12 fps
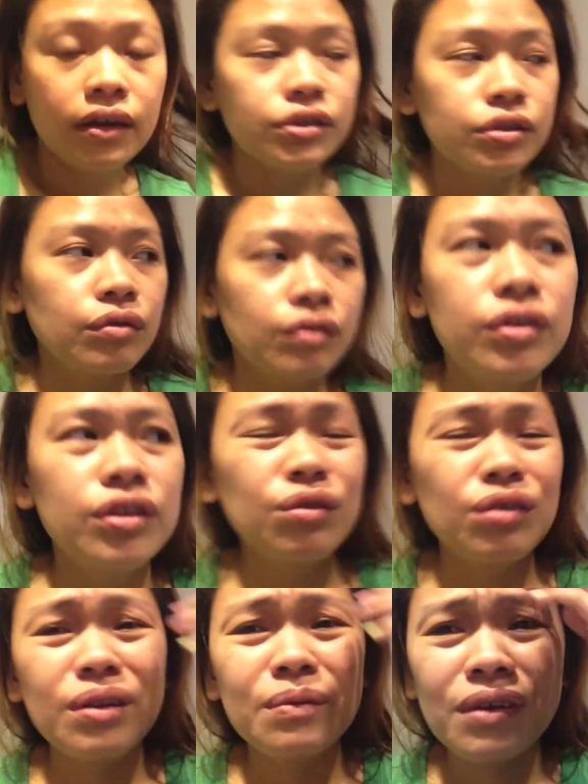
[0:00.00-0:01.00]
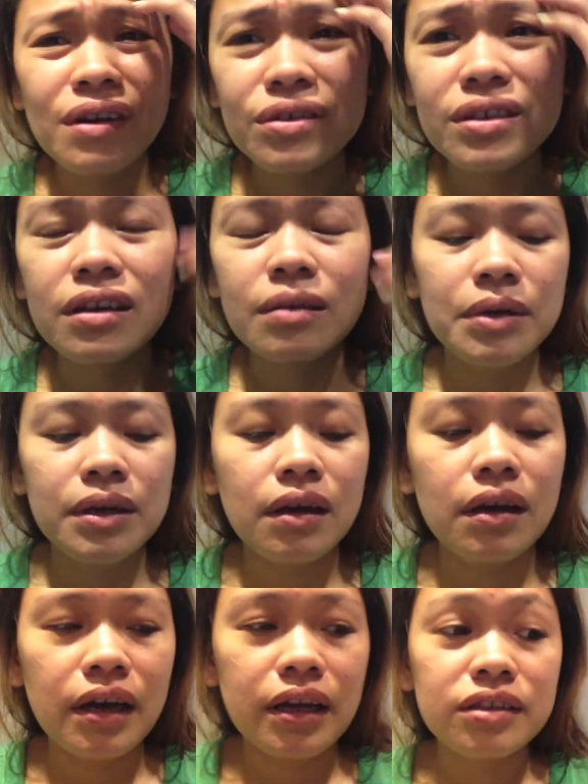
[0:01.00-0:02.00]
So, hindi ko alam kung saan kami
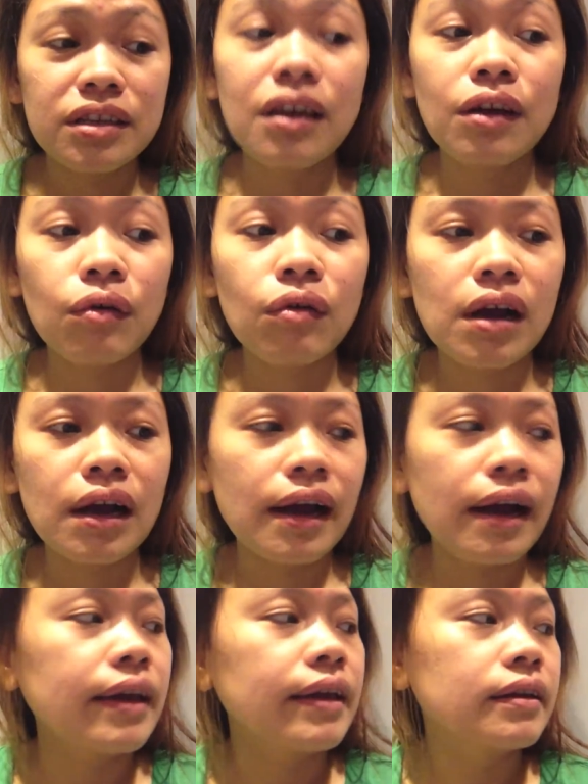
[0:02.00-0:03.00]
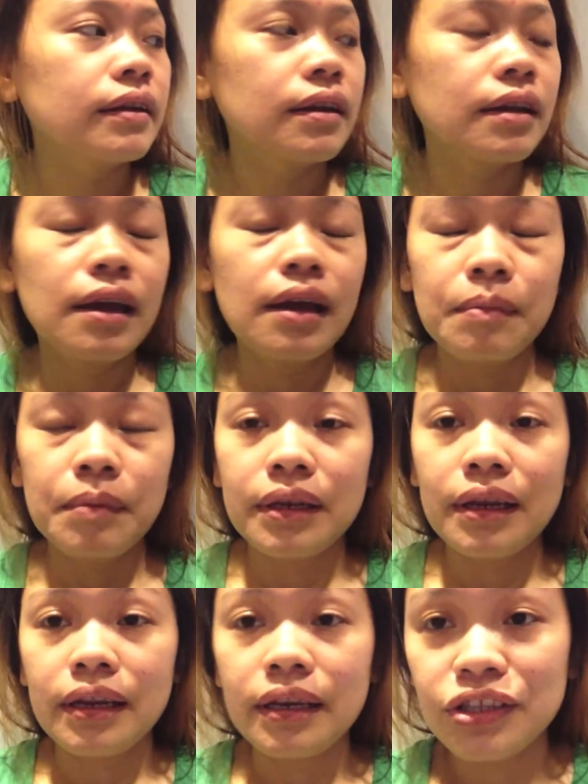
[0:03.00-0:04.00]
kakain. Saan ako kakain? But
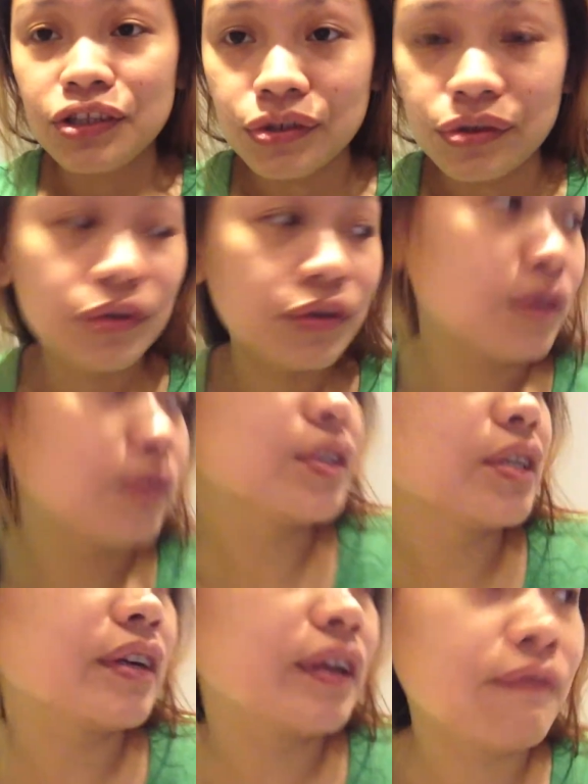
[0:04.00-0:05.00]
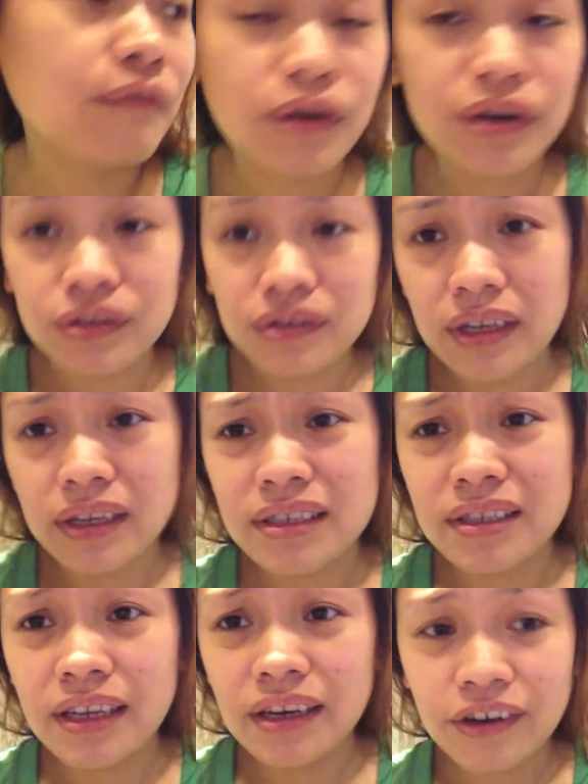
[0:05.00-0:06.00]
I need to do grocery for
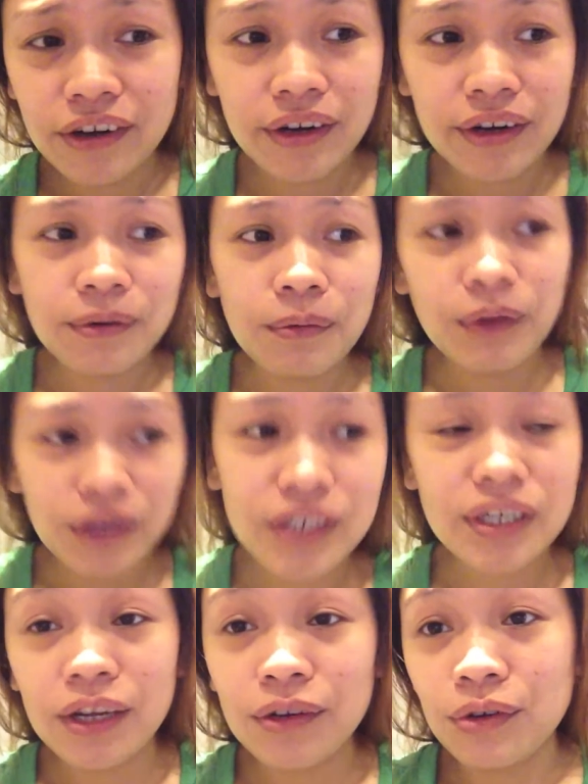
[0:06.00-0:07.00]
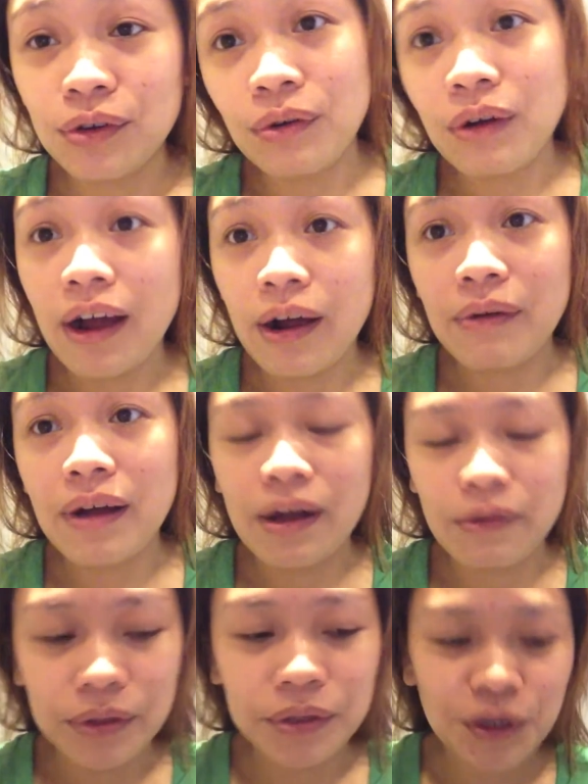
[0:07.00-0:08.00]
tonight's dinner, which I don't know how
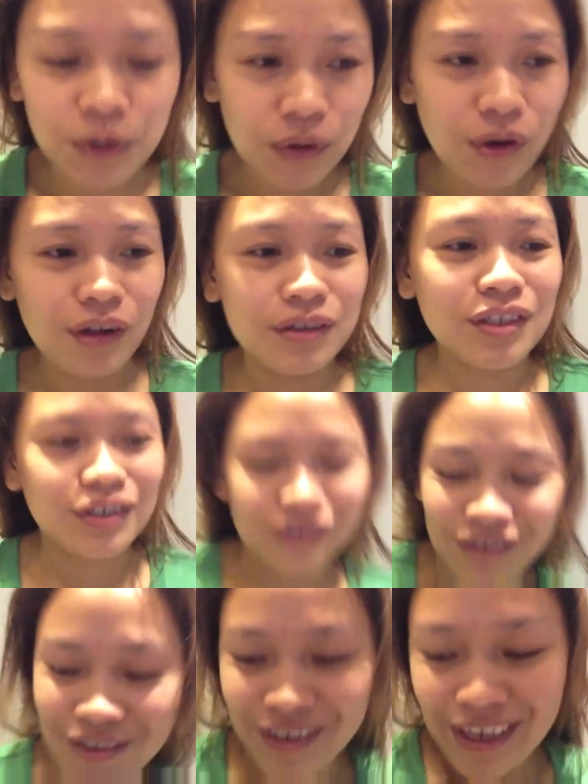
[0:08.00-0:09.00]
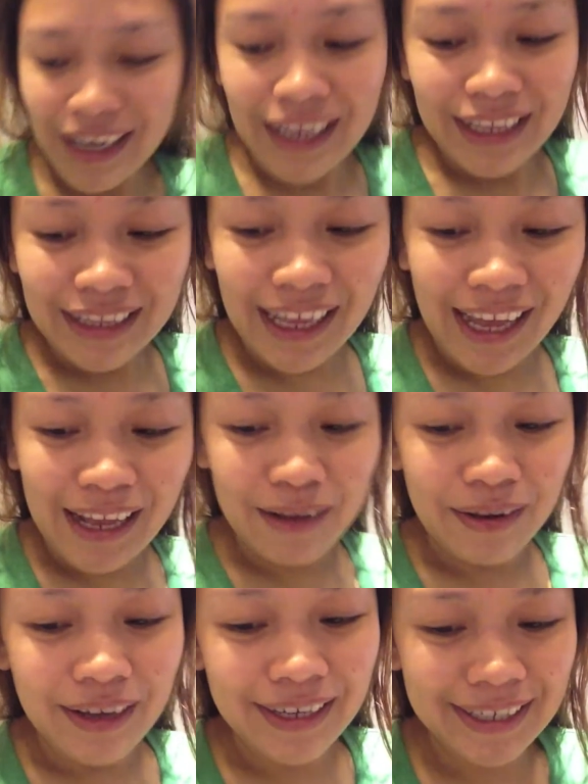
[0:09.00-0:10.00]
I will cook also.
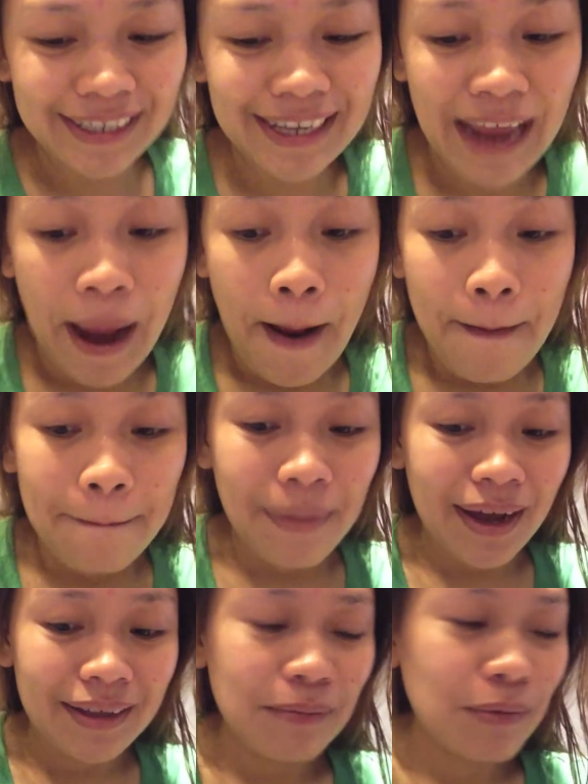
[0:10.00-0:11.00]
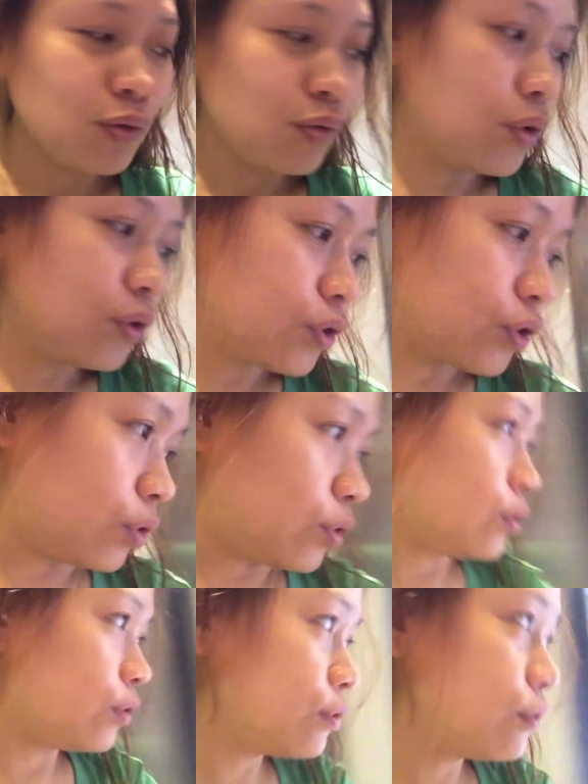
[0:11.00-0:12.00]
Dahil, maka hindi matulog to.
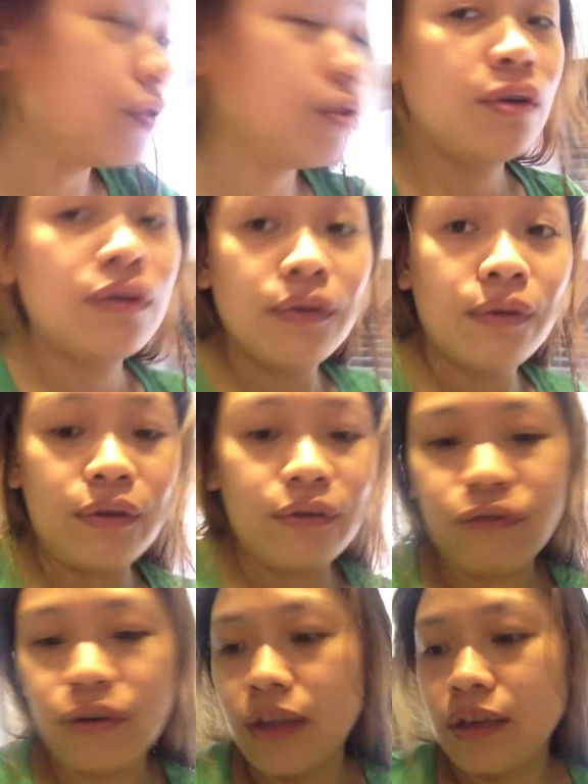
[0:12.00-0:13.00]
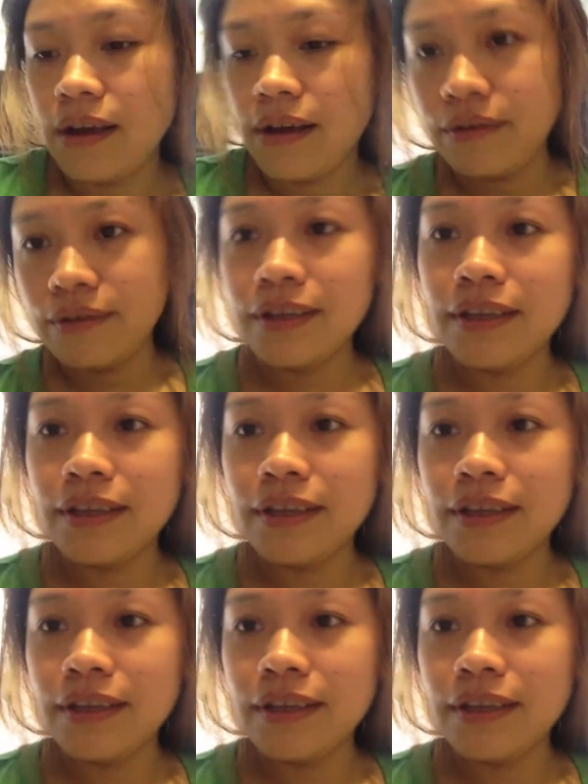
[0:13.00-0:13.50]
We'll find out.